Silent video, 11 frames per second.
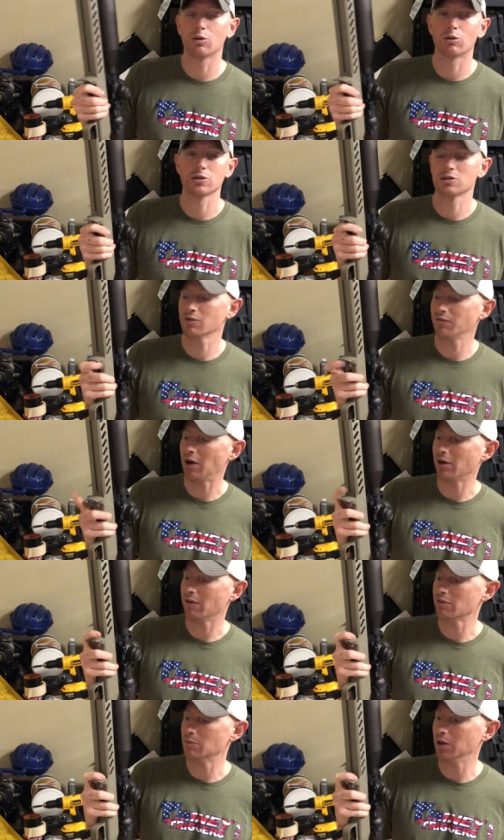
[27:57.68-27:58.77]
courses of fire
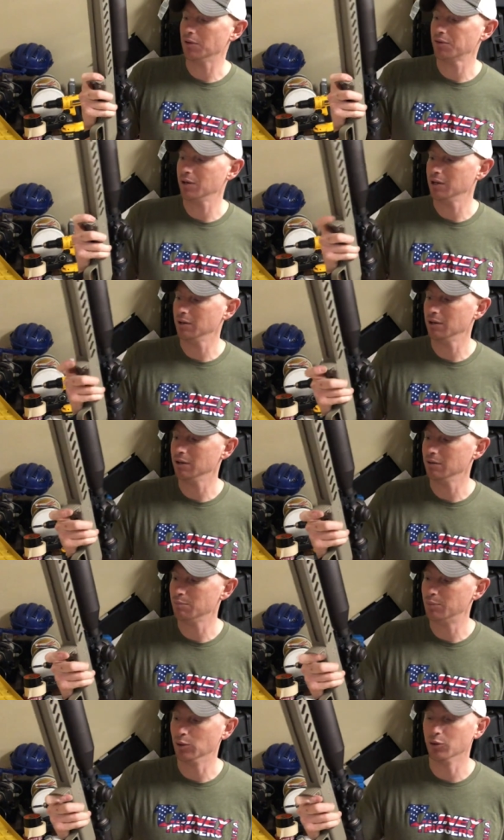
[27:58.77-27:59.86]
every month
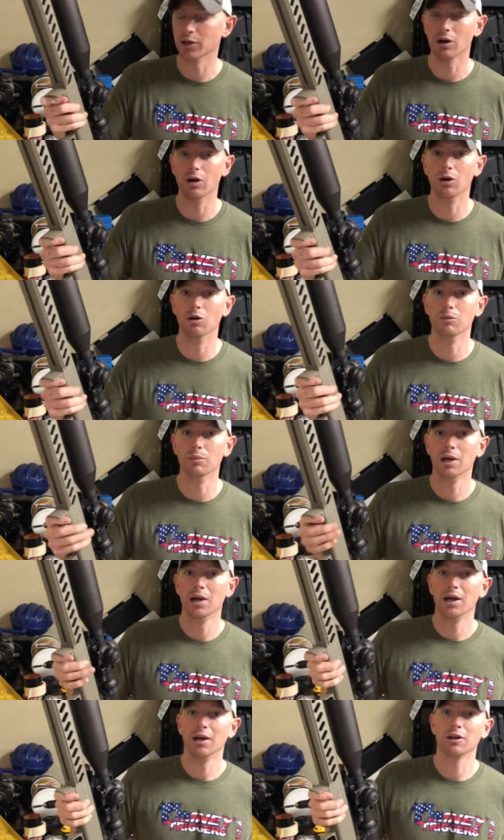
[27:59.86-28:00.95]
and building a home
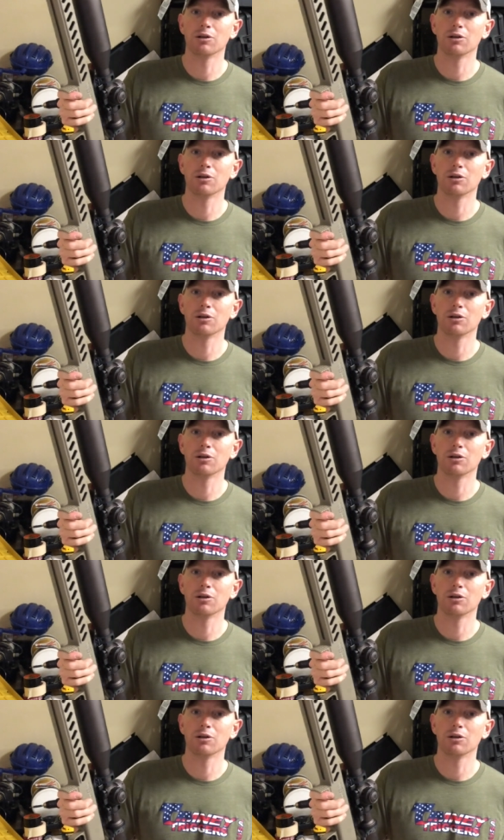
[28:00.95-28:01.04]
and a